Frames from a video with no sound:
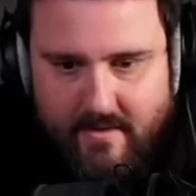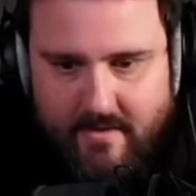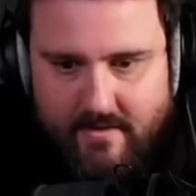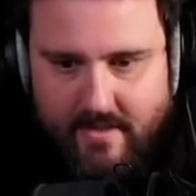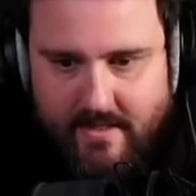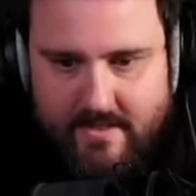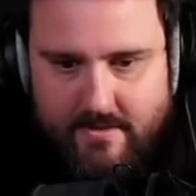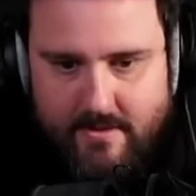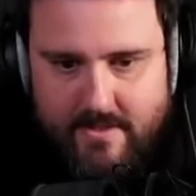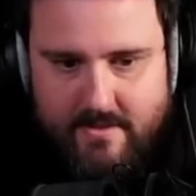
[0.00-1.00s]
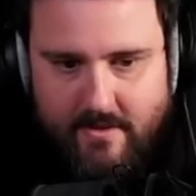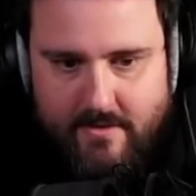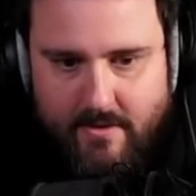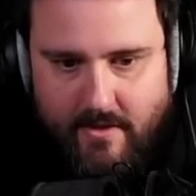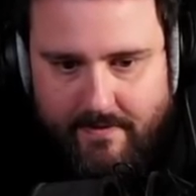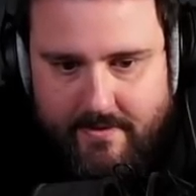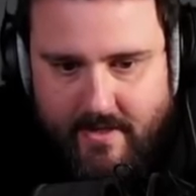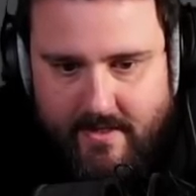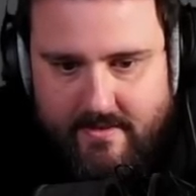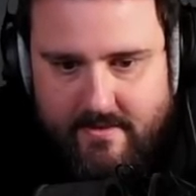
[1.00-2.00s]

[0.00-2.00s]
and it's gonna start to hunt, right?